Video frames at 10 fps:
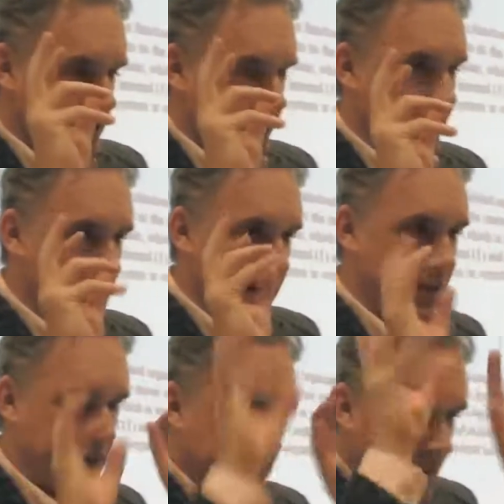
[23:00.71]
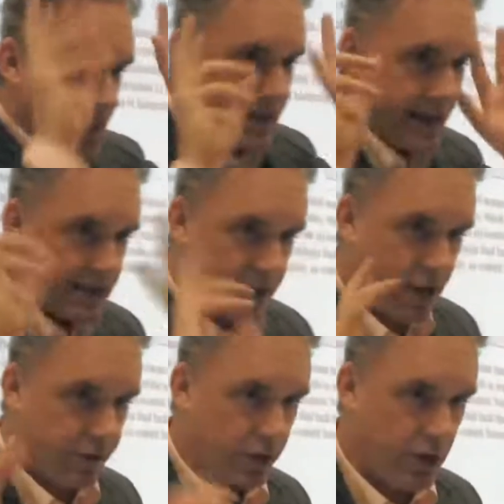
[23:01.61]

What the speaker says: does a fair bit of this, takes a careful